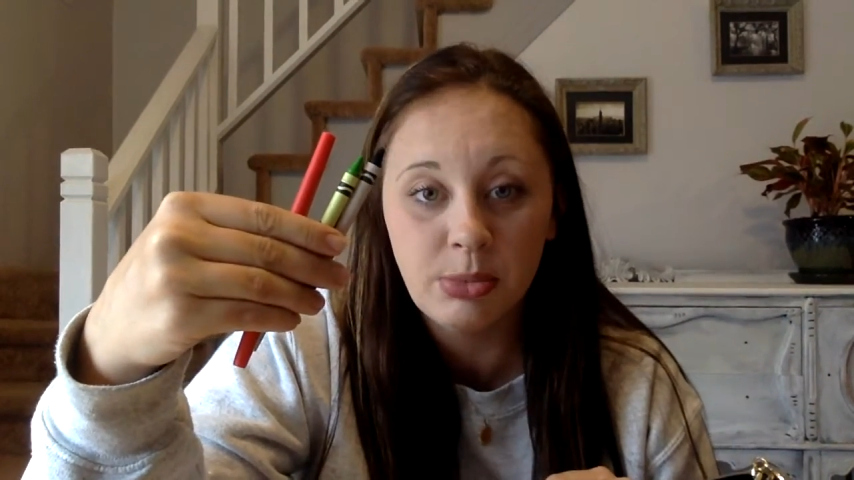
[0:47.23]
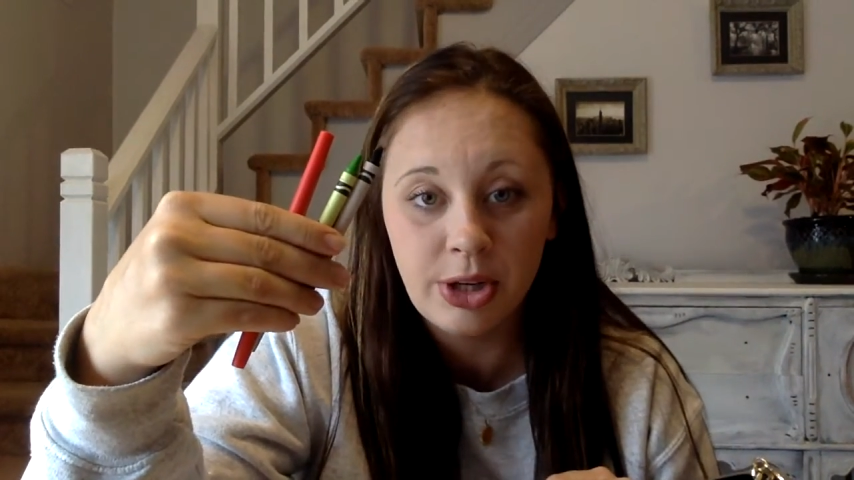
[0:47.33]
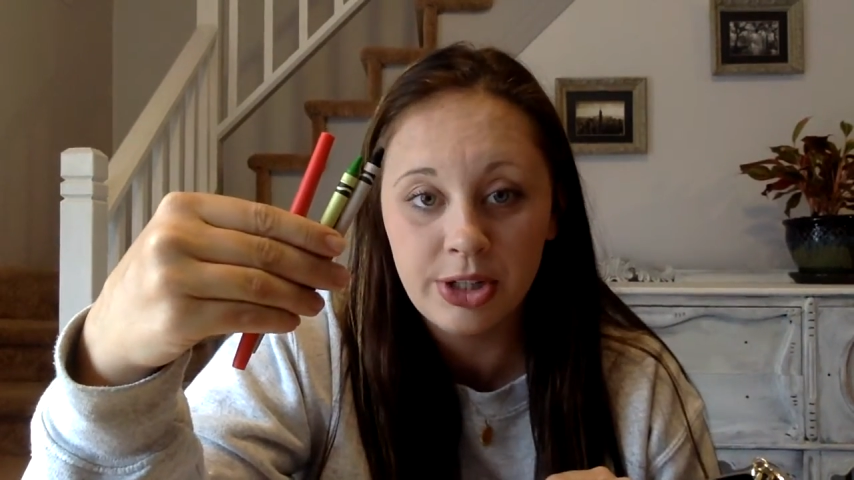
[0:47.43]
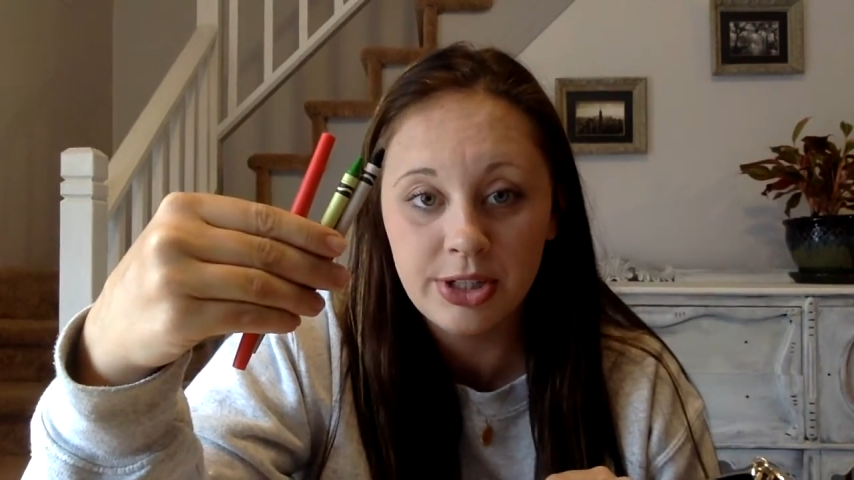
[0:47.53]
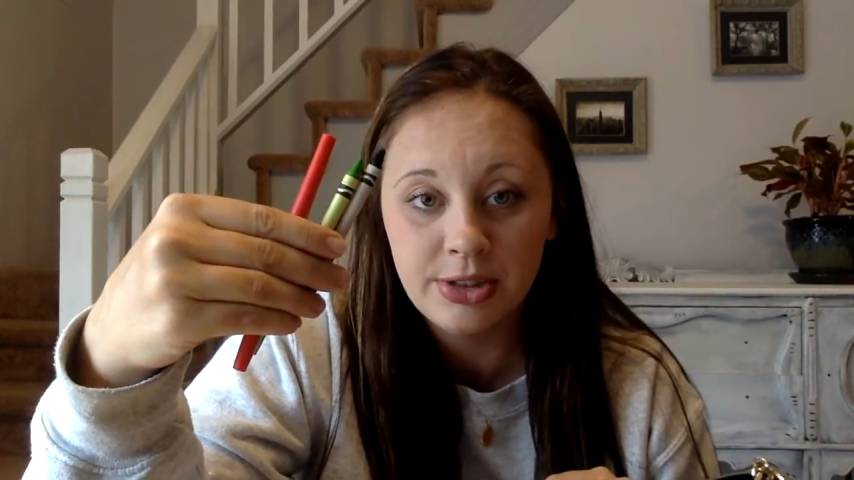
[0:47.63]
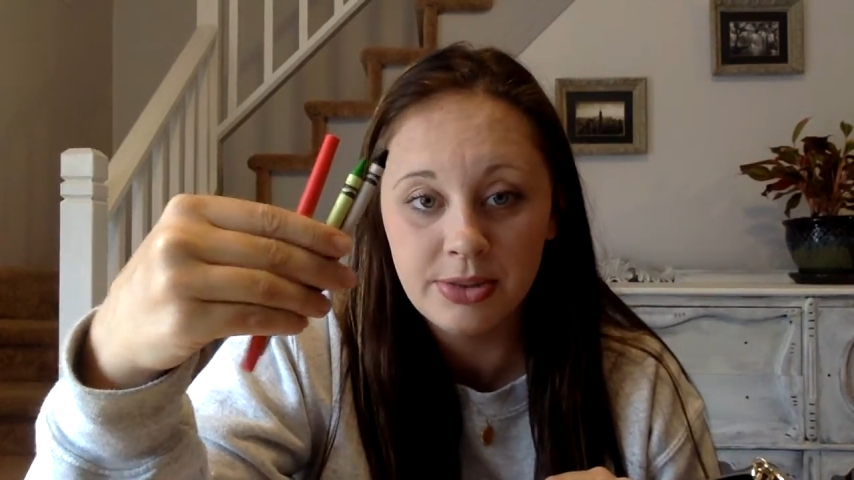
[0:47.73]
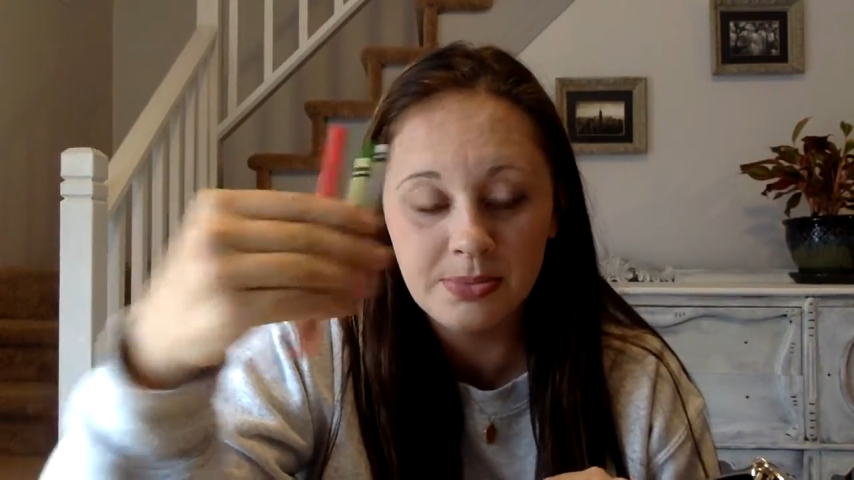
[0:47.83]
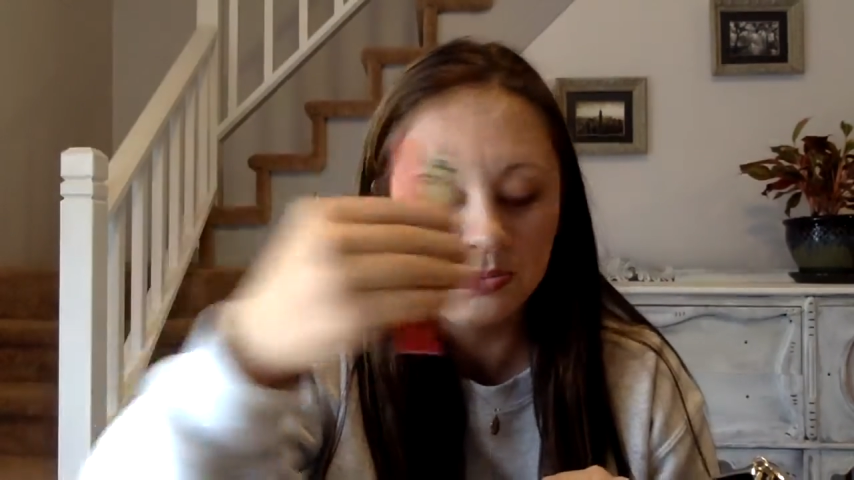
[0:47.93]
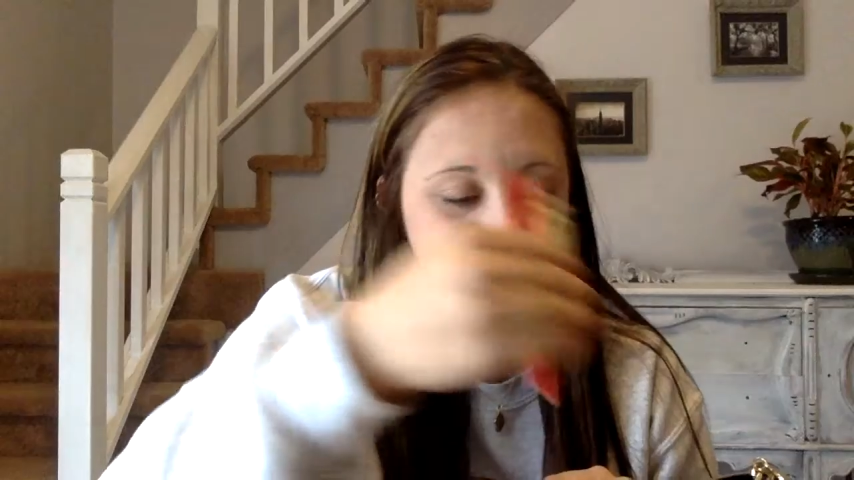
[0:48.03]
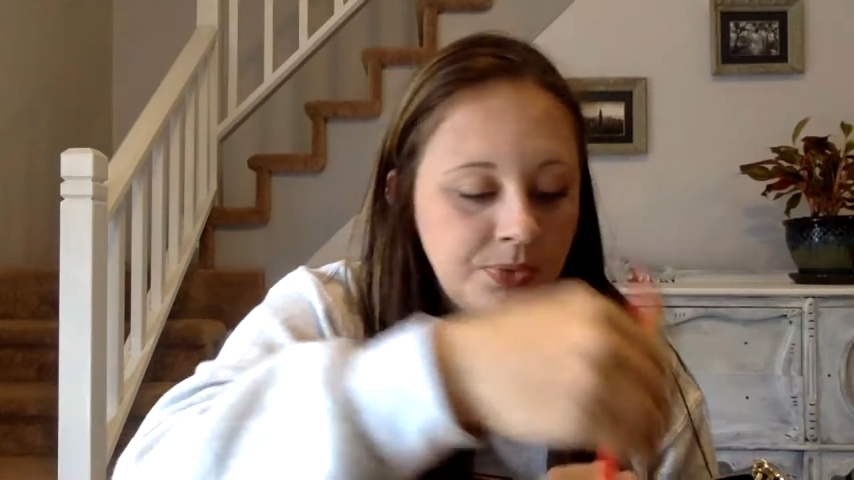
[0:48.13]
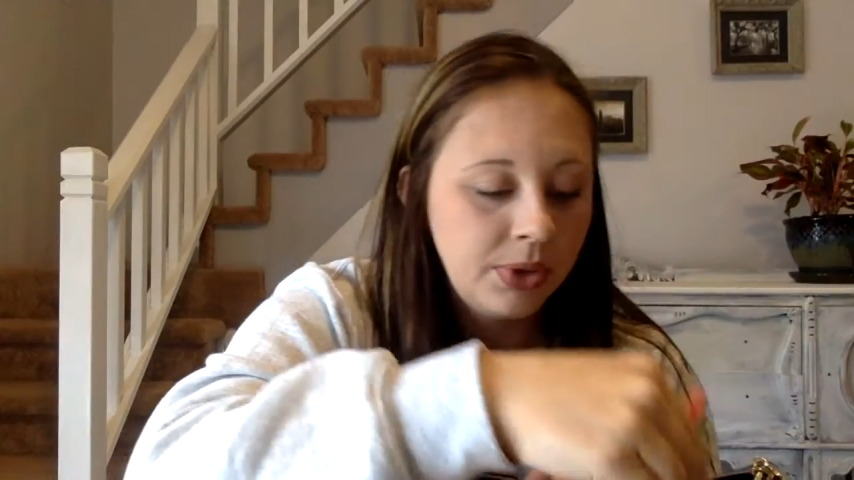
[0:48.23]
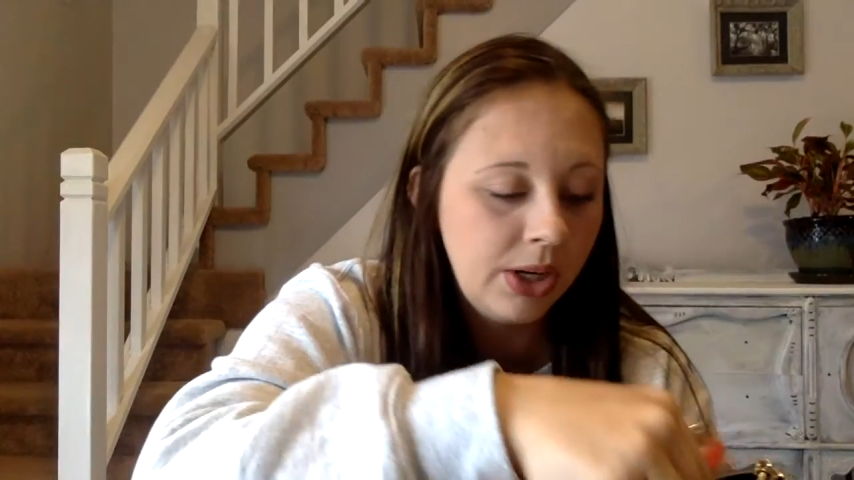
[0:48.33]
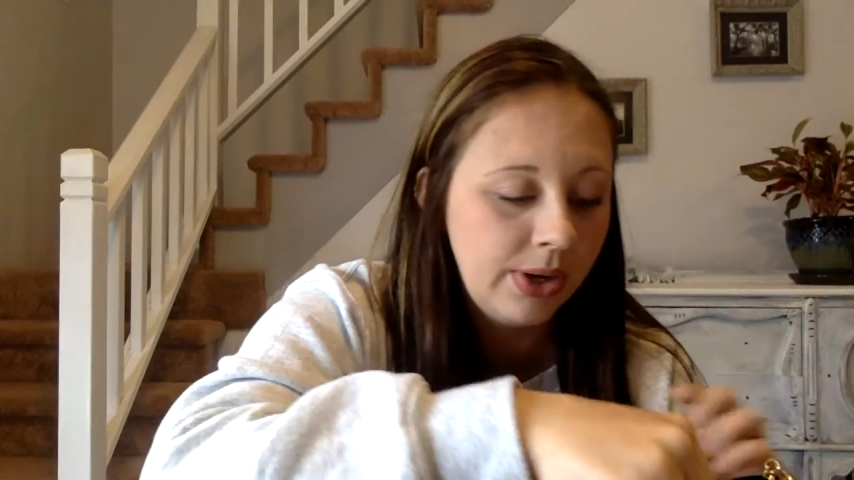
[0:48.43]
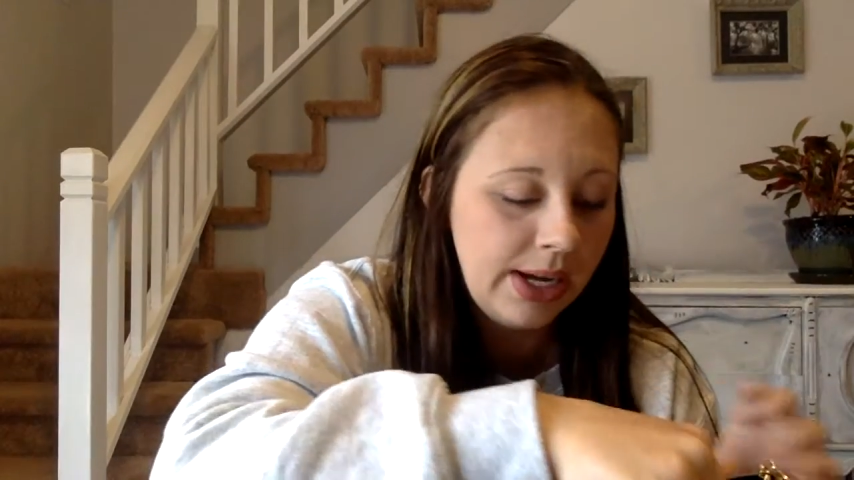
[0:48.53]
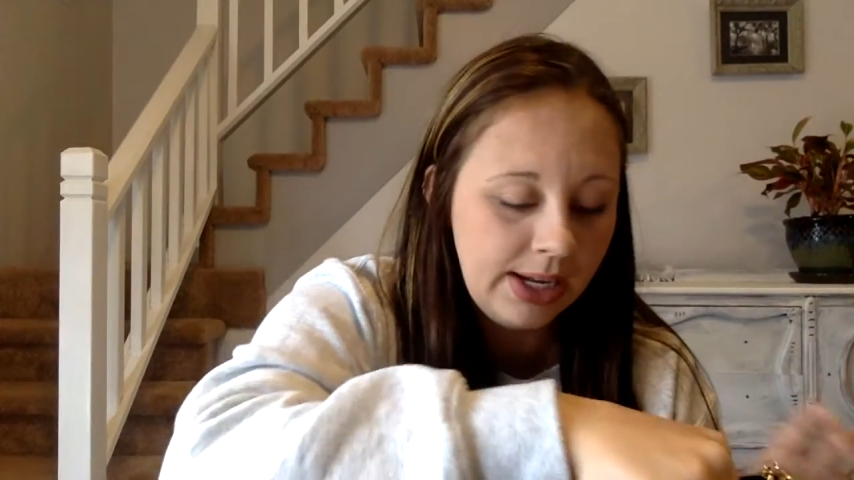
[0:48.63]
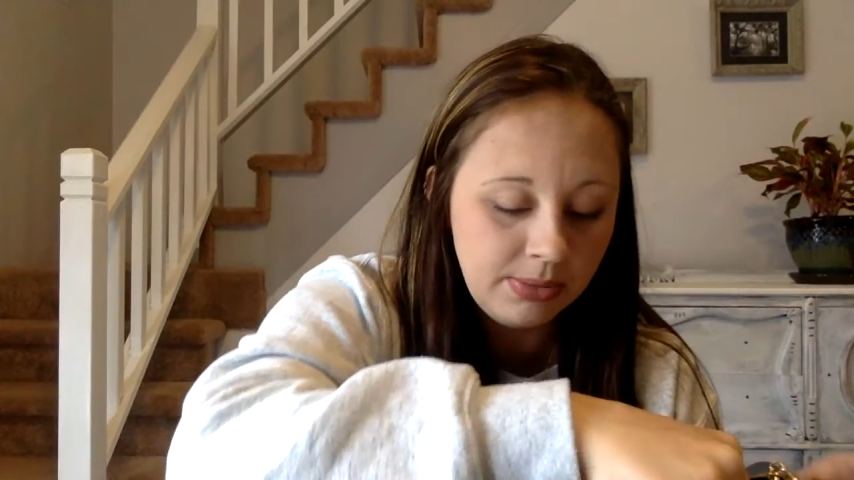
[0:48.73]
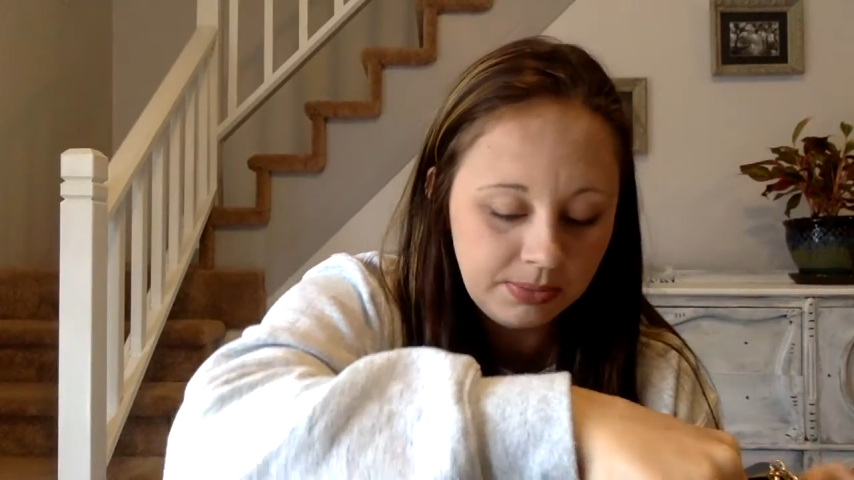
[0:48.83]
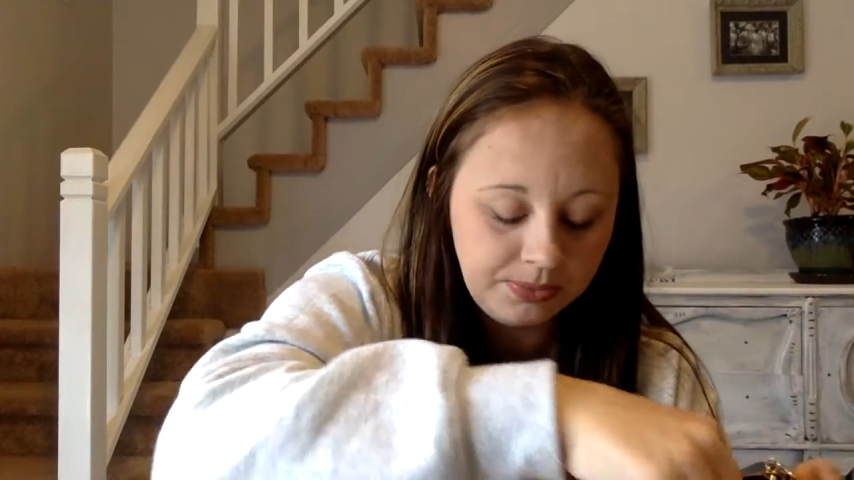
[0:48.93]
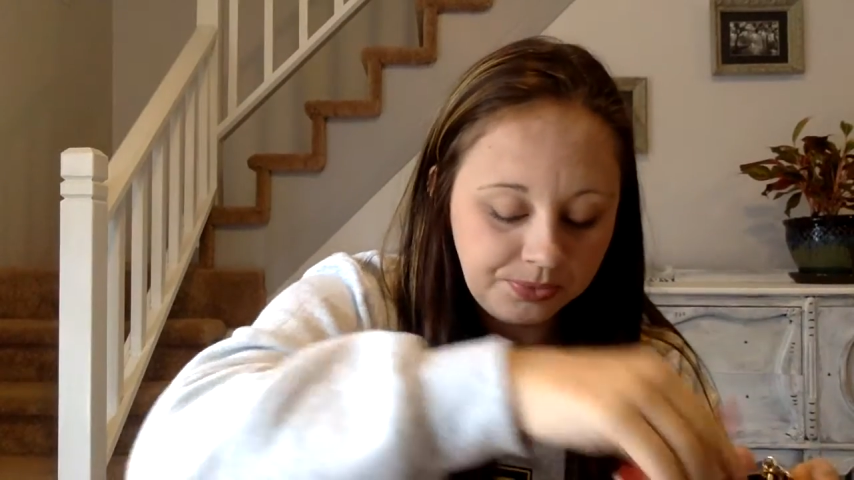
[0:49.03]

markers, okay?